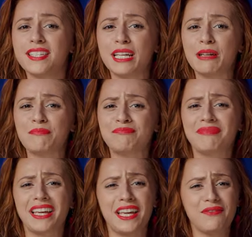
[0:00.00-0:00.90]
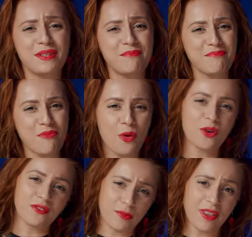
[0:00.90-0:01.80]
seem even
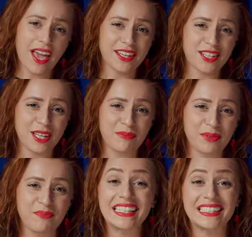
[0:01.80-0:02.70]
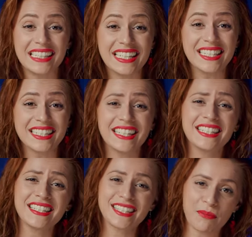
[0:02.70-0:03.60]
more of a black sheep, at least
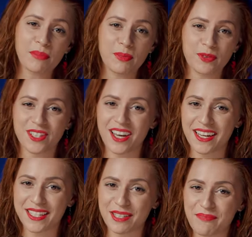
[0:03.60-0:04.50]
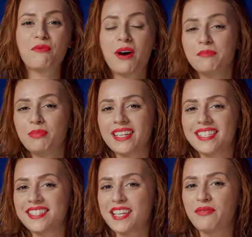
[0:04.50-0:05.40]
in some people's eyes. OnePlus
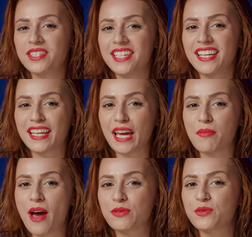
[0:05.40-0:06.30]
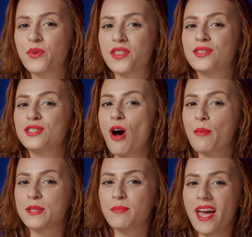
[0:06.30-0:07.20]
7T came out with
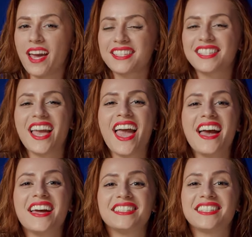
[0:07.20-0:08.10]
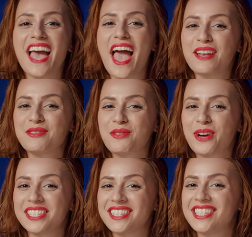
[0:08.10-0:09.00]
top specs and
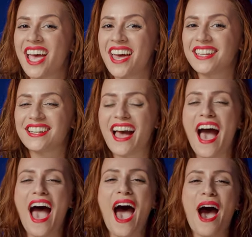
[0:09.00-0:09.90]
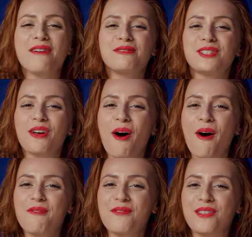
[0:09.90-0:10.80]
Android 10 out
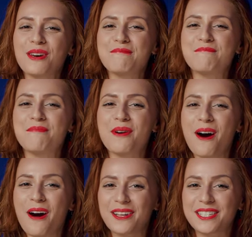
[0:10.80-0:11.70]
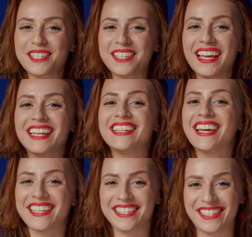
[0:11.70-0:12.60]
of the box.
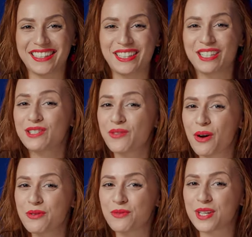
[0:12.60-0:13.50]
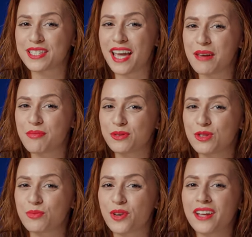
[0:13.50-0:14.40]
Yes, this phone was able
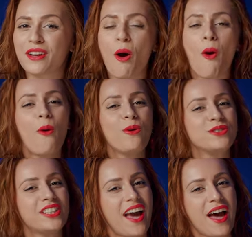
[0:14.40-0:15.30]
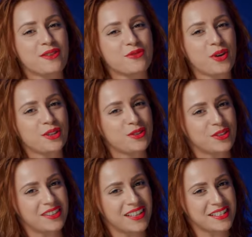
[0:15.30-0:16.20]
to bring all the Android
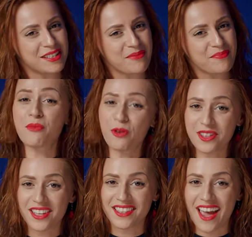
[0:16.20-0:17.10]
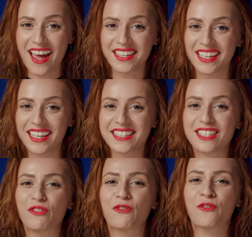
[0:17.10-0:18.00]
goodness. More than that, it's
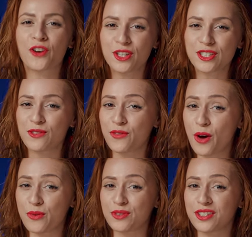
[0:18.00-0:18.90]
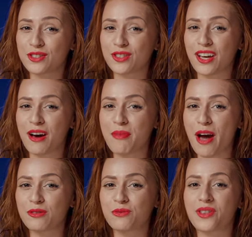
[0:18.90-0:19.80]
the first phone to come
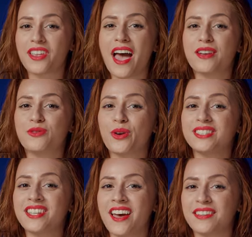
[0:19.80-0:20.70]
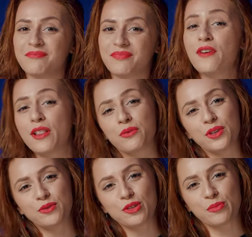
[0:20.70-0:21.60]
out with Android 10. Fellow
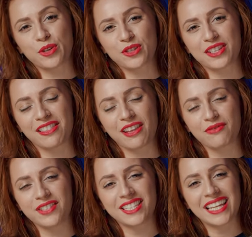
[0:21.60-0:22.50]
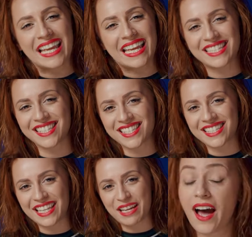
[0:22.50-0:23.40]
YouTubers loved it
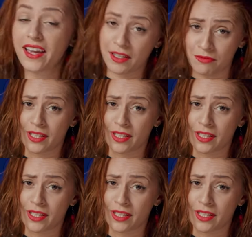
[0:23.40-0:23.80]
instantly. I can